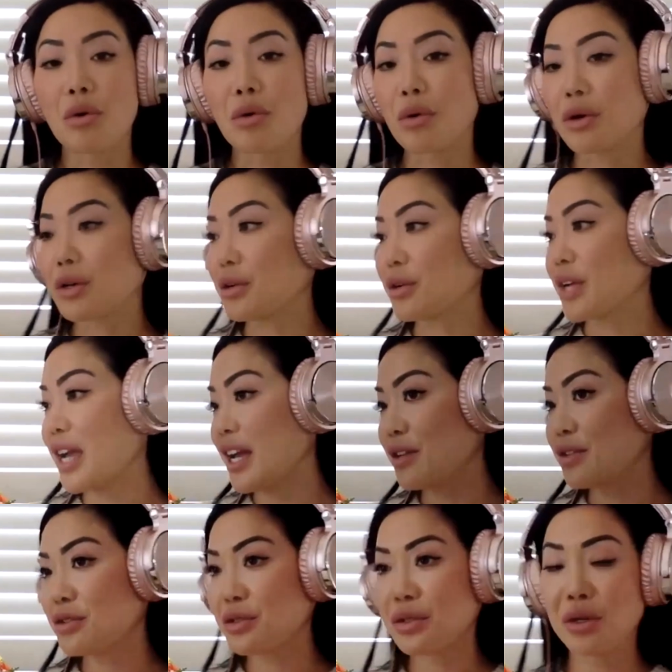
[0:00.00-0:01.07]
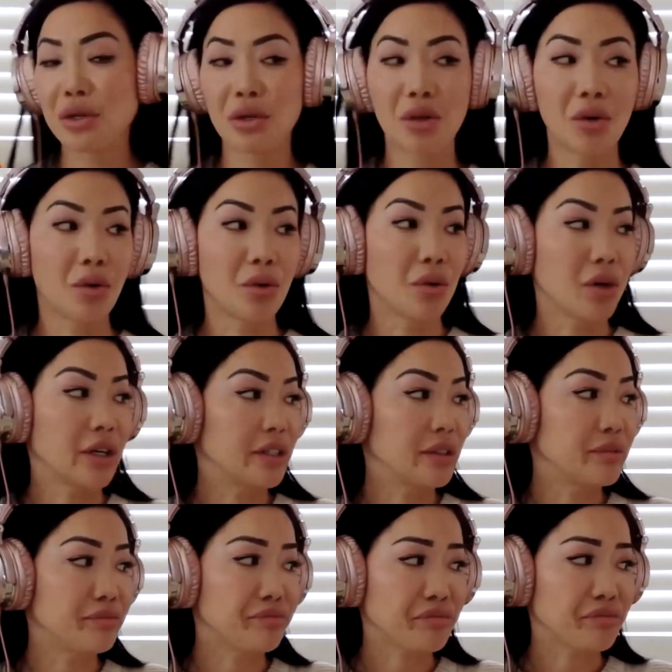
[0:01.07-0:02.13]
or your candle
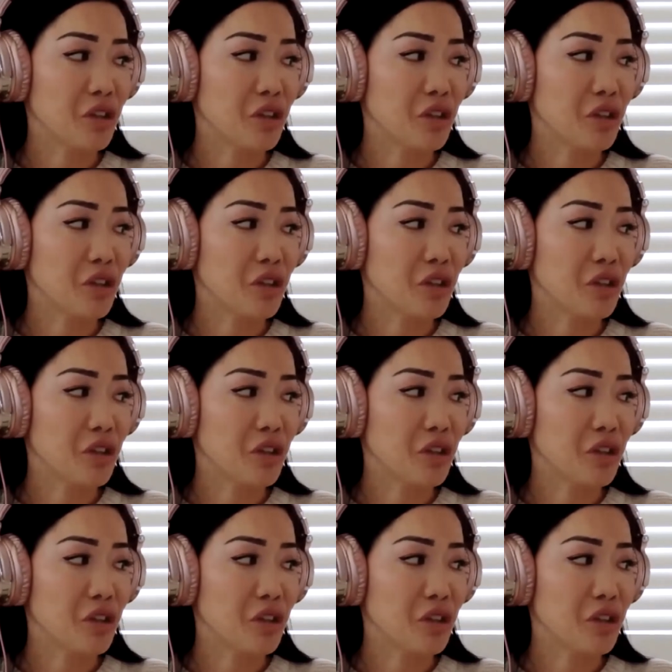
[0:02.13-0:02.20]
or